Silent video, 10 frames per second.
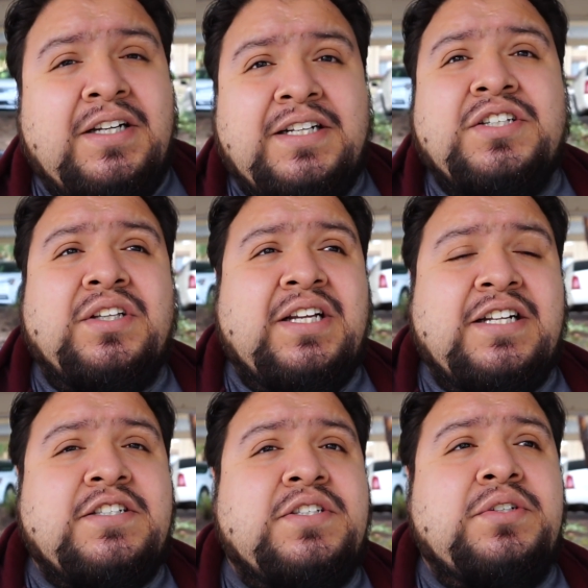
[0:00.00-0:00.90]
until it
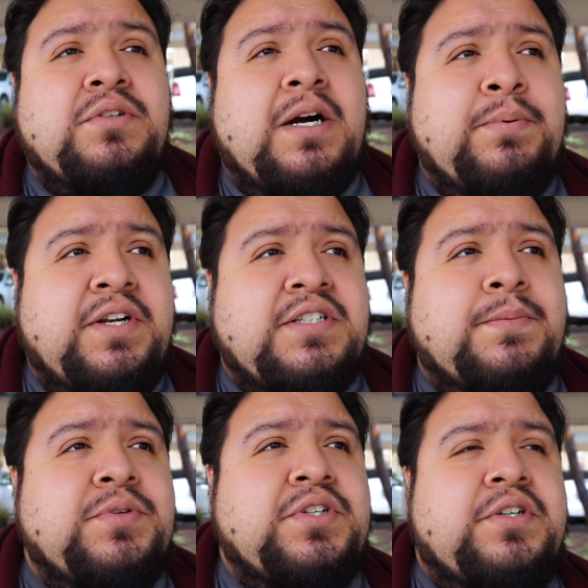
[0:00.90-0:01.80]
gets to operating
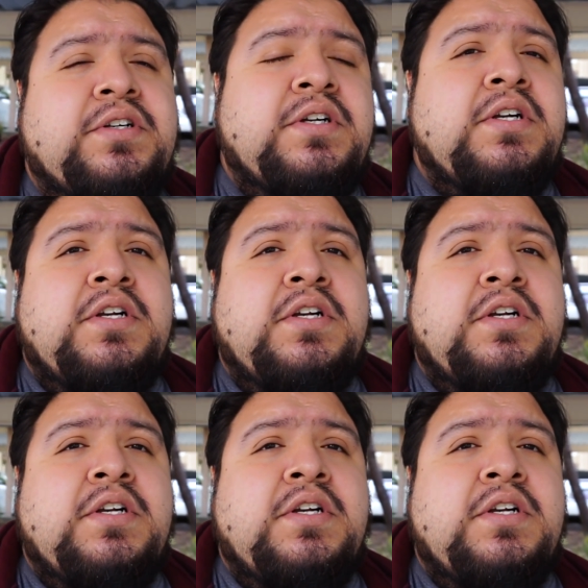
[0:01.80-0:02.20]
temperature.